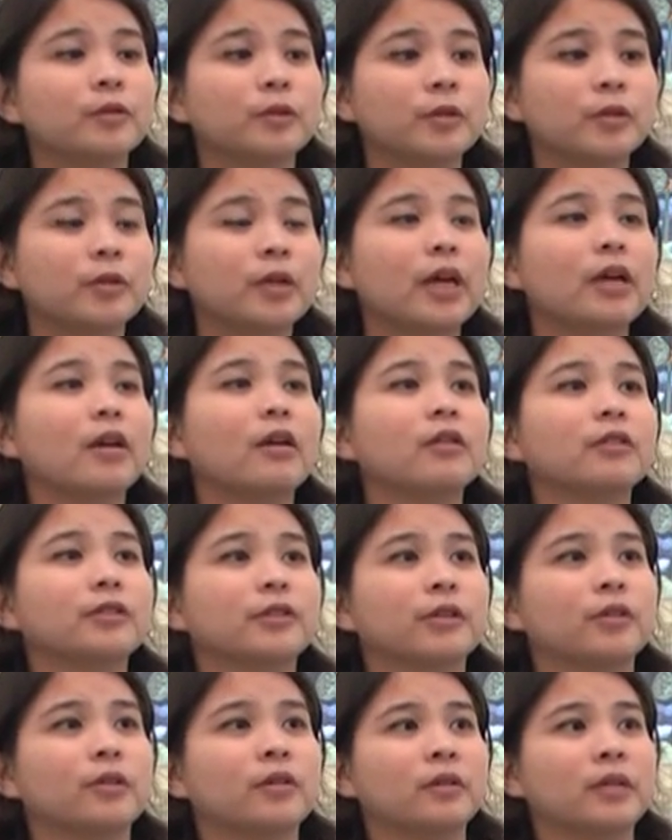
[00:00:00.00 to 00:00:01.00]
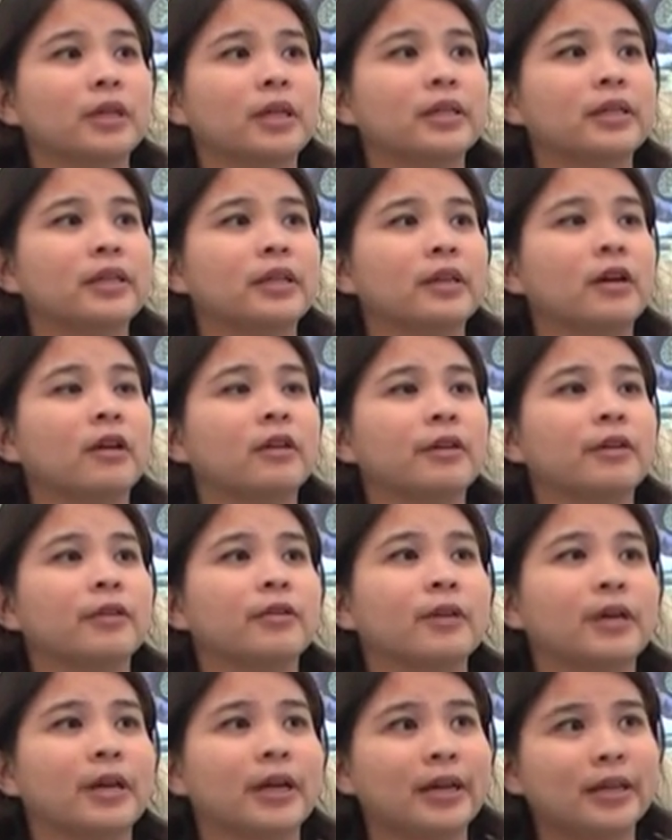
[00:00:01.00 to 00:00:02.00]
You can also get the
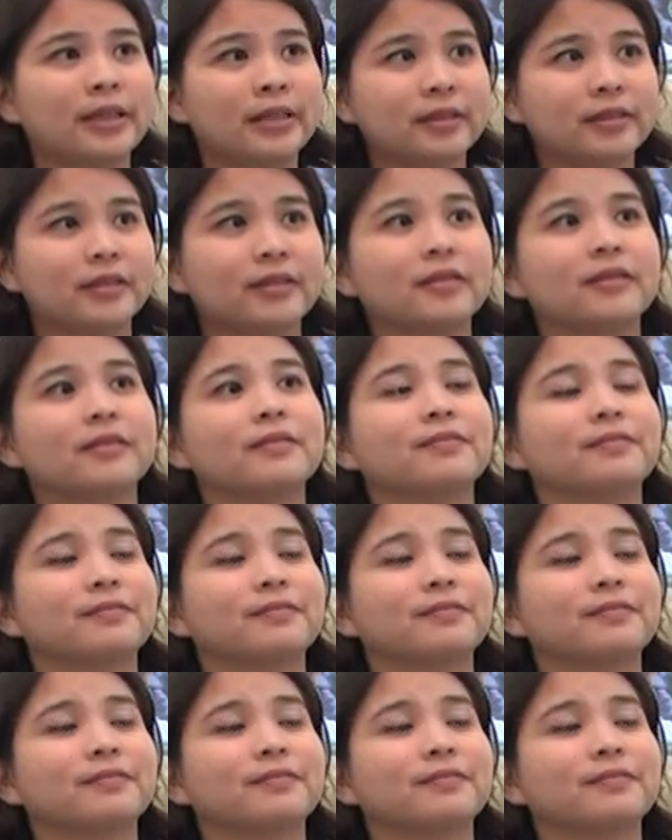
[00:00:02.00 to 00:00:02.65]
audio guides.